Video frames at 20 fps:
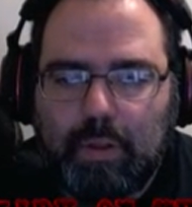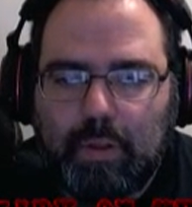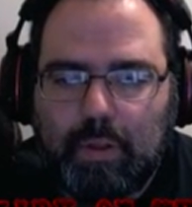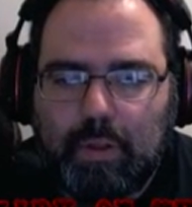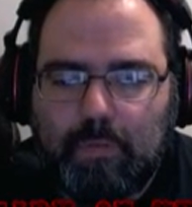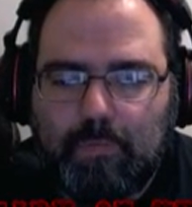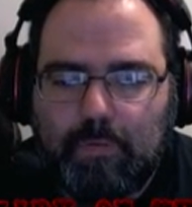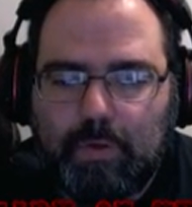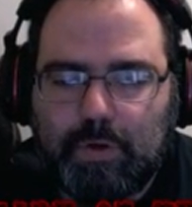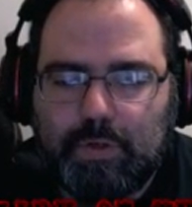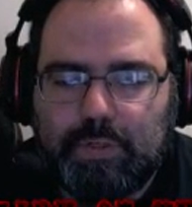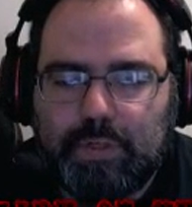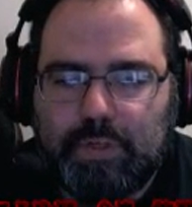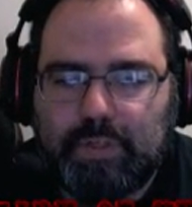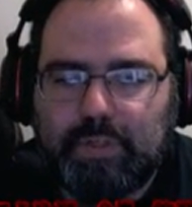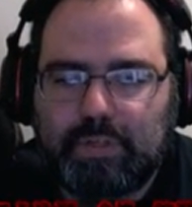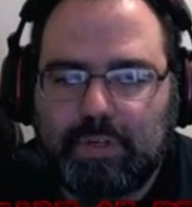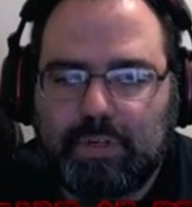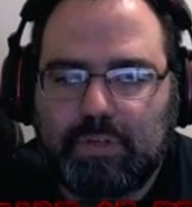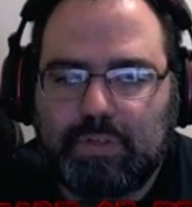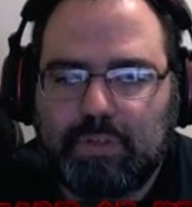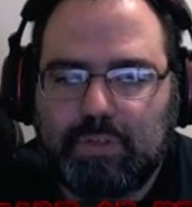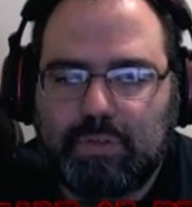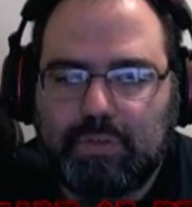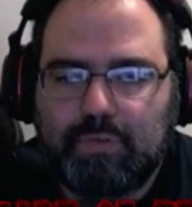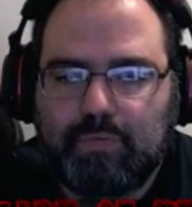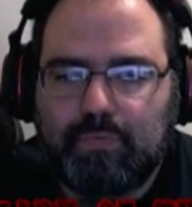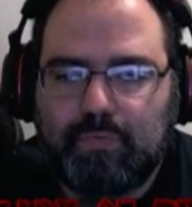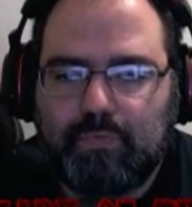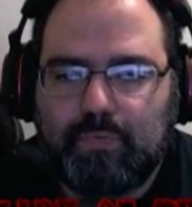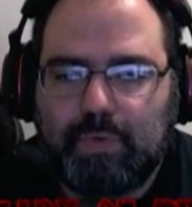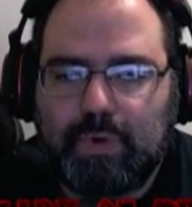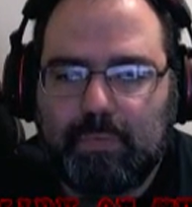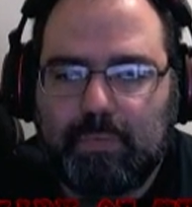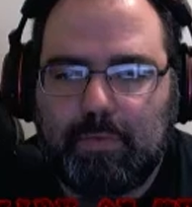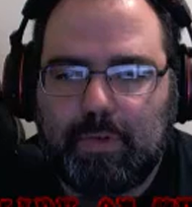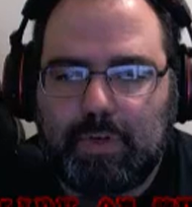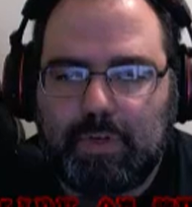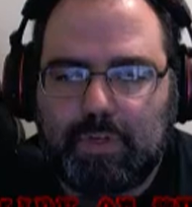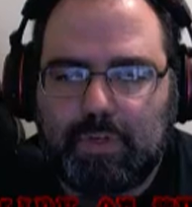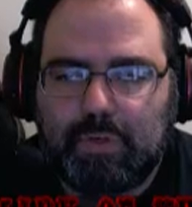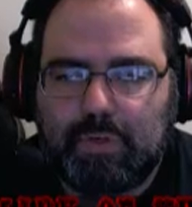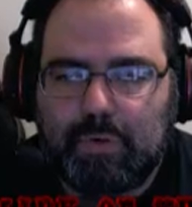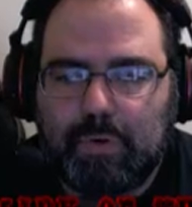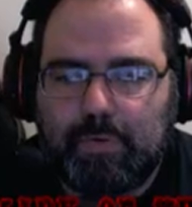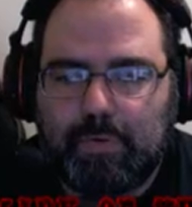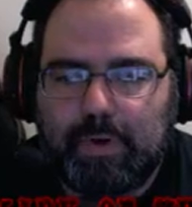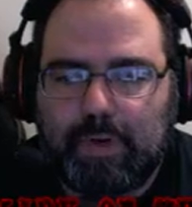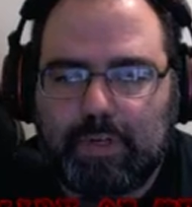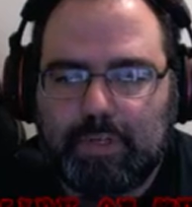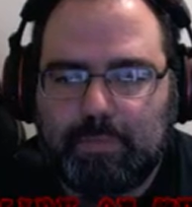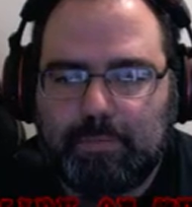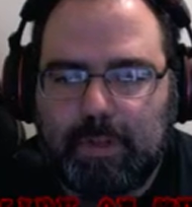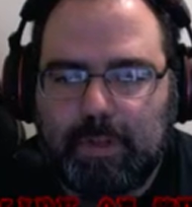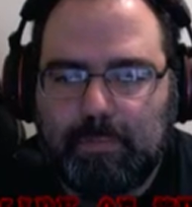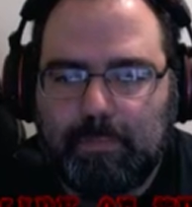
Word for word: Fortunately, it's an extremely short-range spell.